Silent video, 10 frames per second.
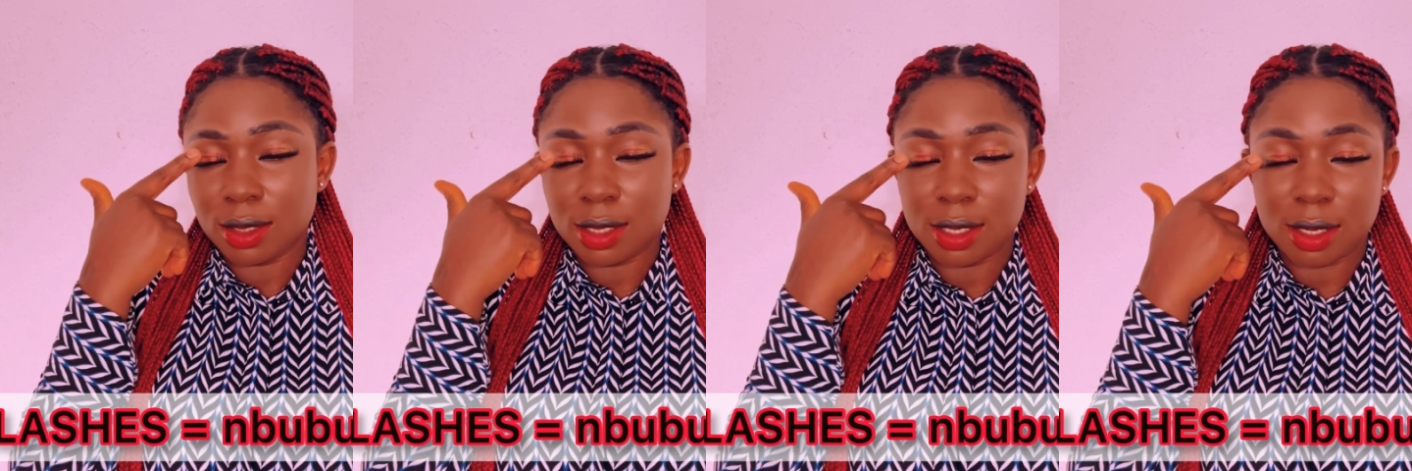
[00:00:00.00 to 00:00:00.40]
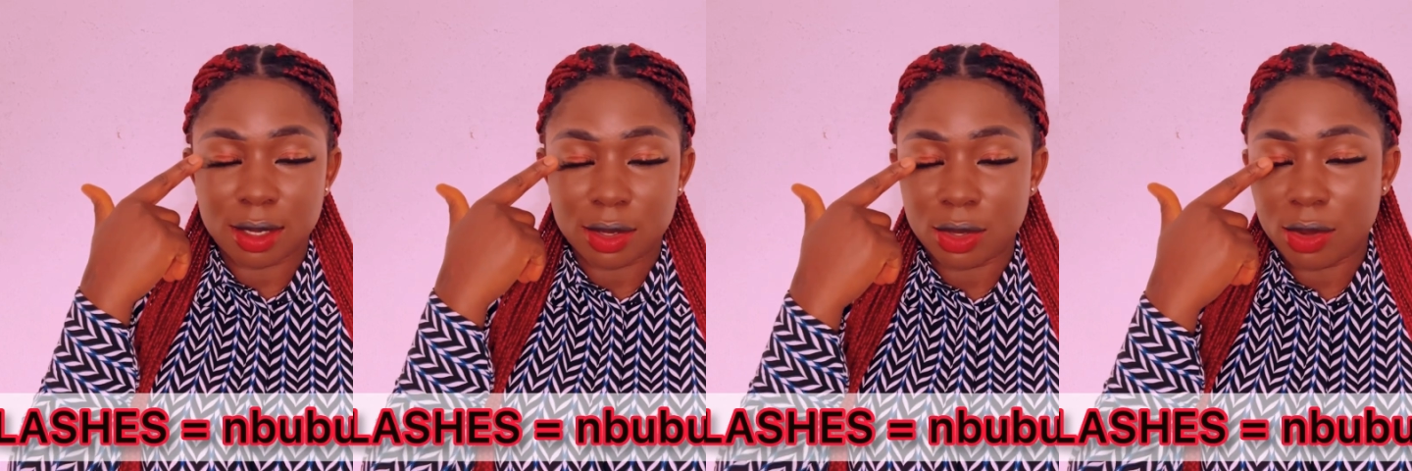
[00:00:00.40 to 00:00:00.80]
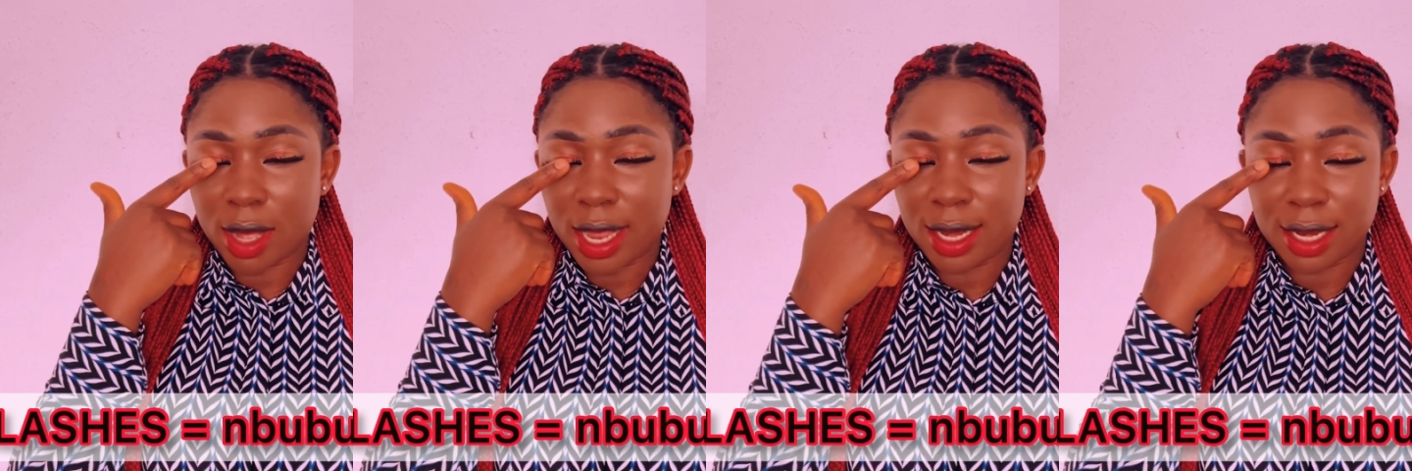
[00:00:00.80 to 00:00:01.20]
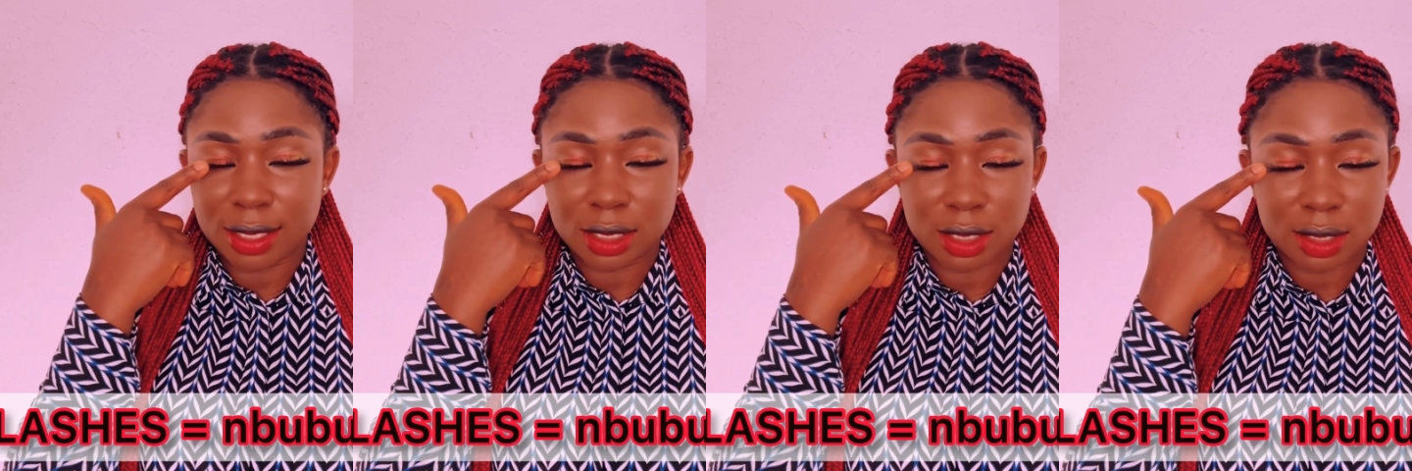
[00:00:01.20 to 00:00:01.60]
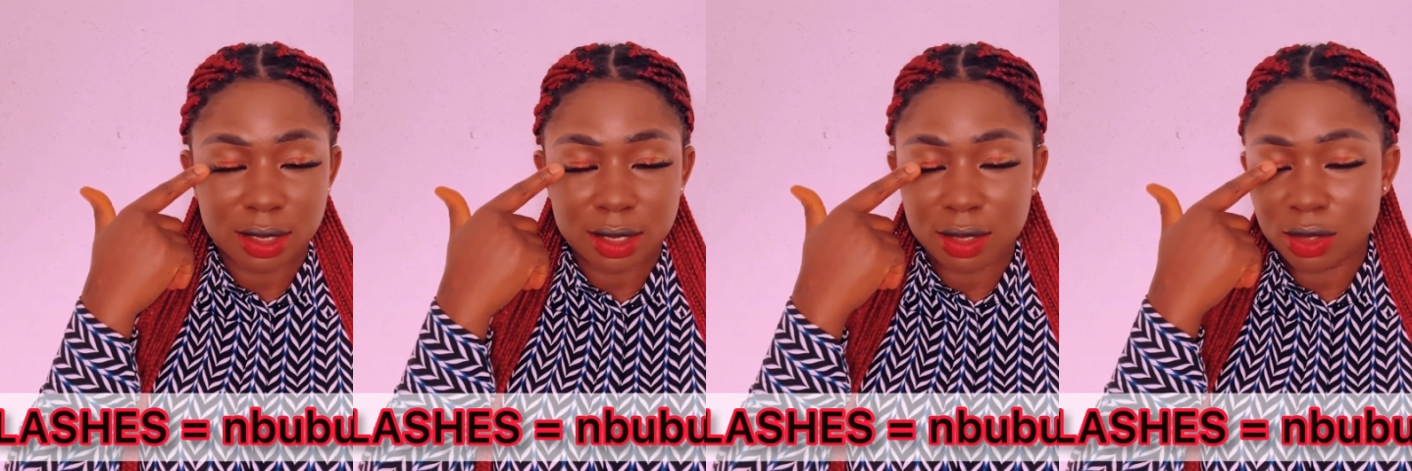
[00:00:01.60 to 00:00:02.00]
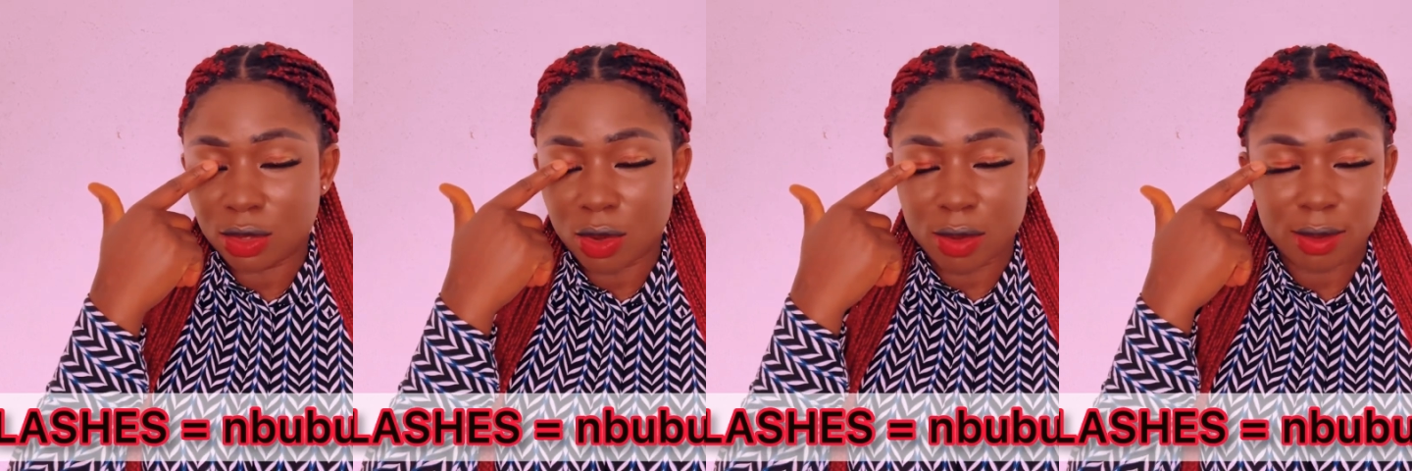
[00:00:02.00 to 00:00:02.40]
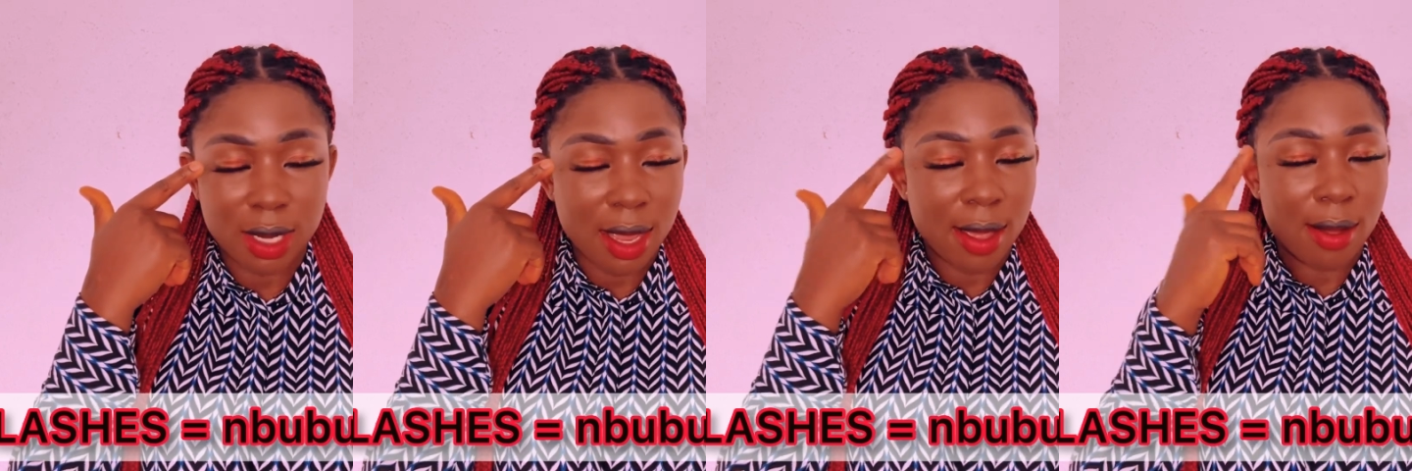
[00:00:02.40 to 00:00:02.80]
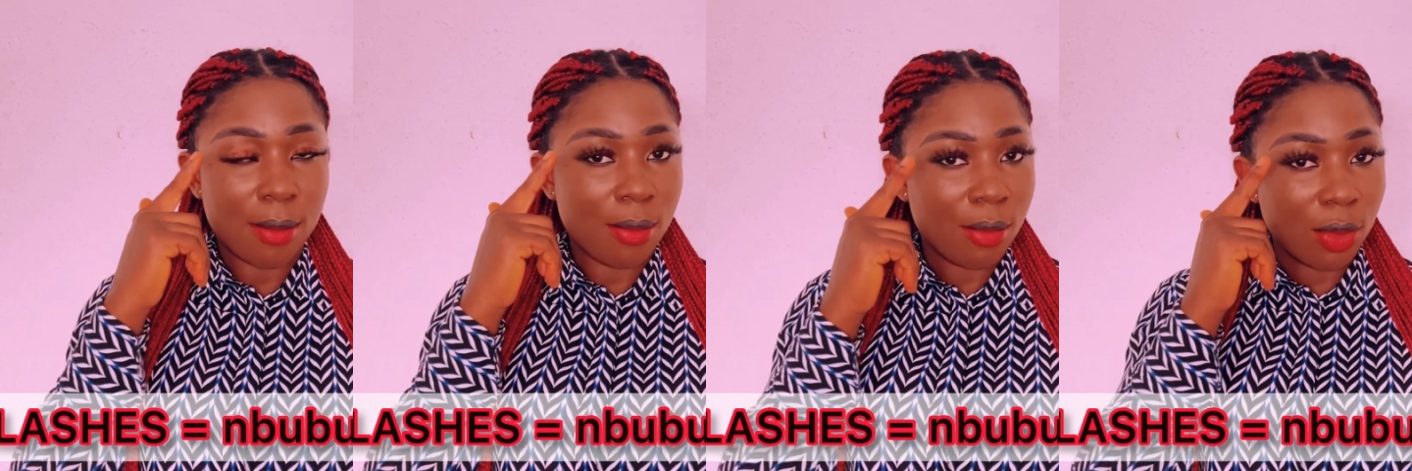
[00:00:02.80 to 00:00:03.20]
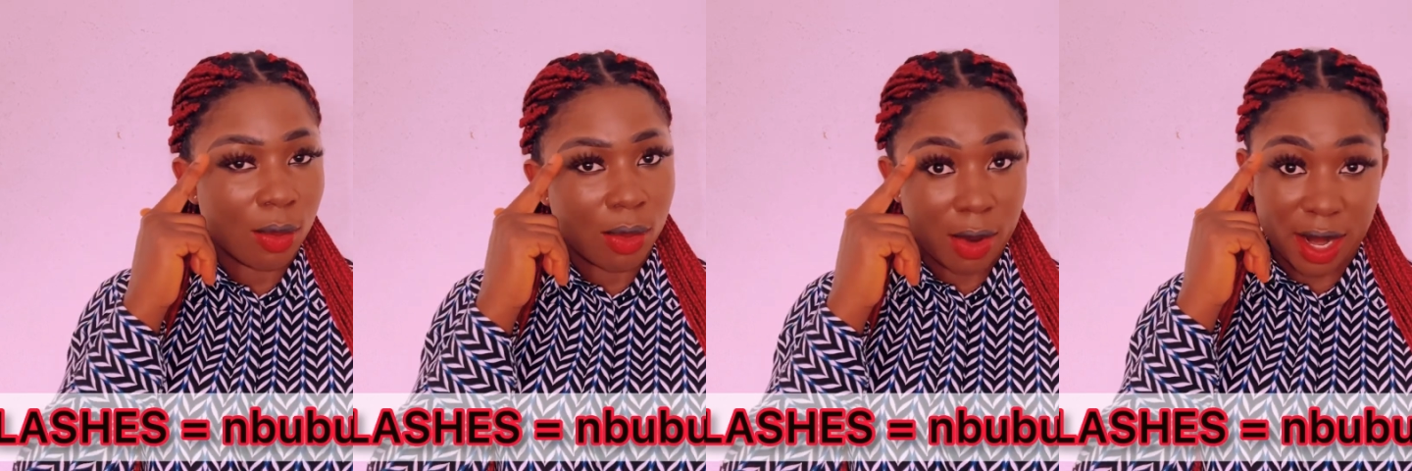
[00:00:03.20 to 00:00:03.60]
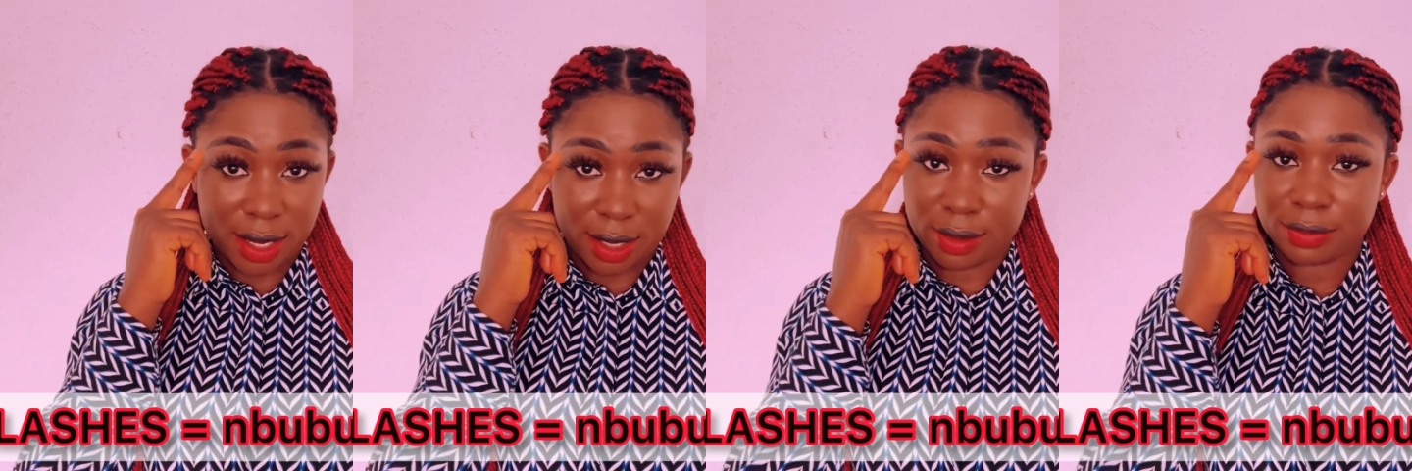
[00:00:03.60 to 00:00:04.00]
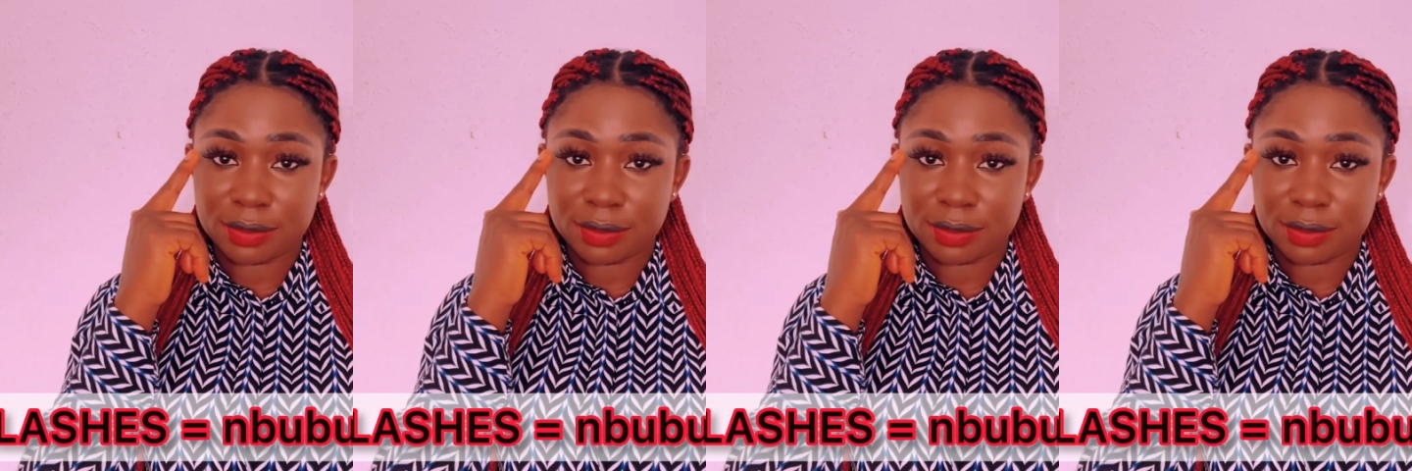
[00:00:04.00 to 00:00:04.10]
Here, your eyelashes is called mbubu Anya.